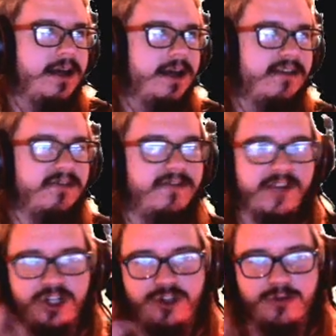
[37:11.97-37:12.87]

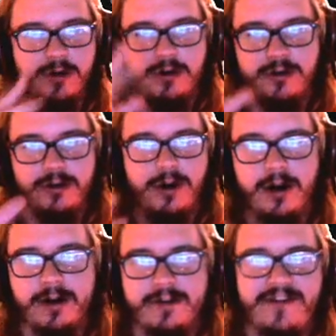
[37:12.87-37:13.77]
visual
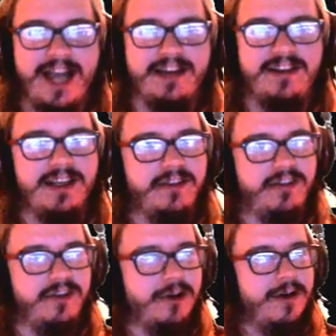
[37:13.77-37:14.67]
artifacting,
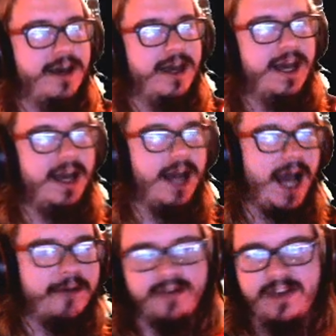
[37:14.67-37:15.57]
so
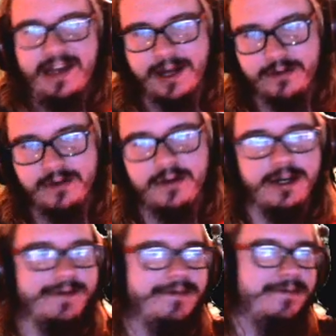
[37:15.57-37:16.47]
I would say that was
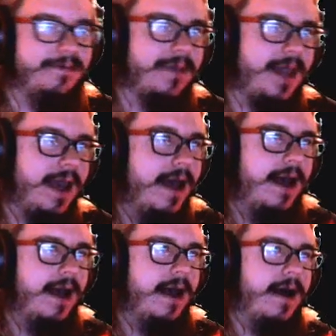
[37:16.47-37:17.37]
good.
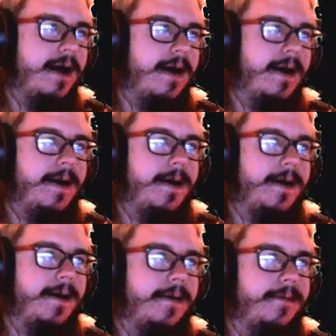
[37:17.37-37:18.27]

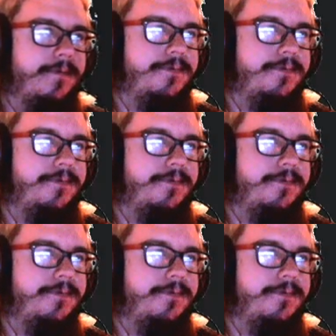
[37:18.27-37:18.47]
But